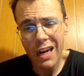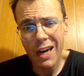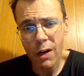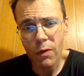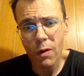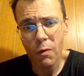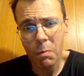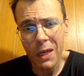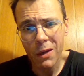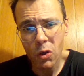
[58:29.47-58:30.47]
out of
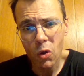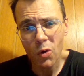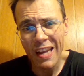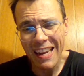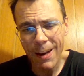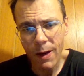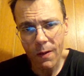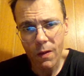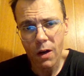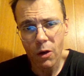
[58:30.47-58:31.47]
my own
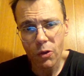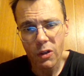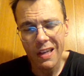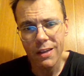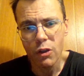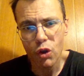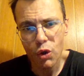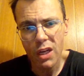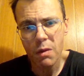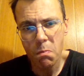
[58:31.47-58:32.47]
handouts and
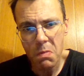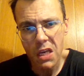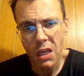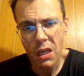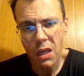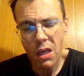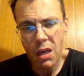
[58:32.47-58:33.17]
treat me